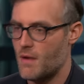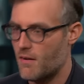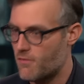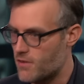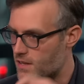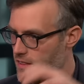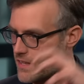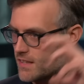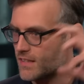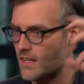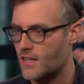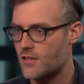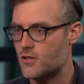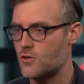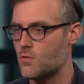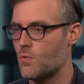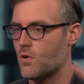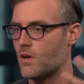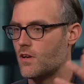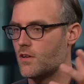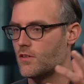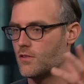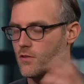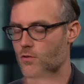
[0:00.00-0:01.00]
everything that you
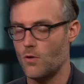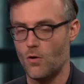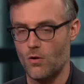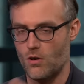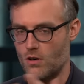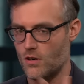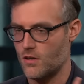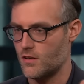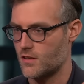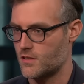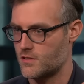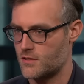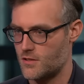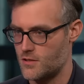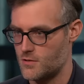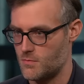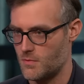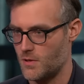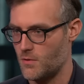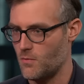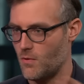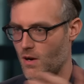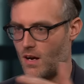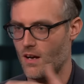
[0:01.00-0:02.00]
want to do, or her, excuse
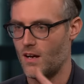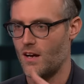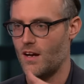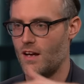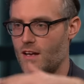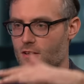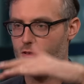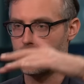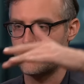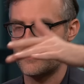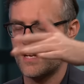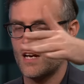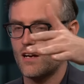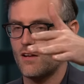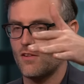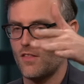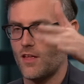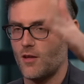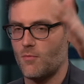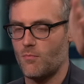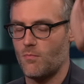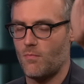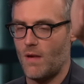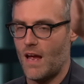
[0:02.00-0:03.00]
me, uh, you tell
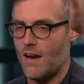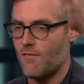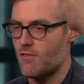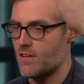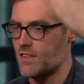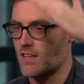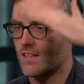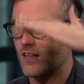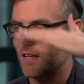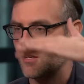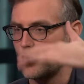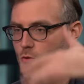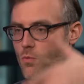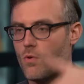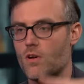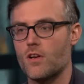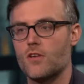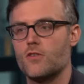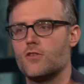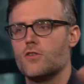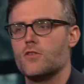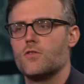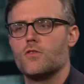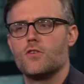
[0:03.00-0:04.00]
them everything that you want
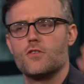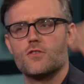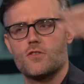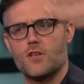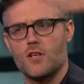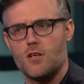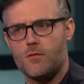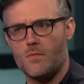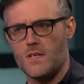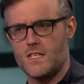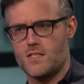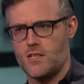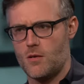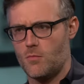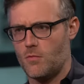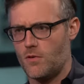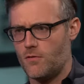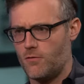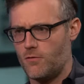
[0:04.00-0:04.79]
to do. There's going to be someone